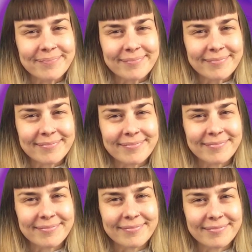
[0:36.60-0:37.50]

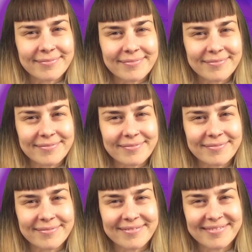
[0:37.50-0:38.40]

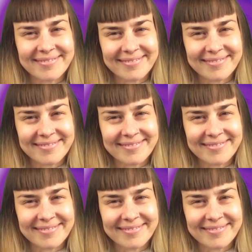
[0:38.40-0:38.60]
Nobody speaks.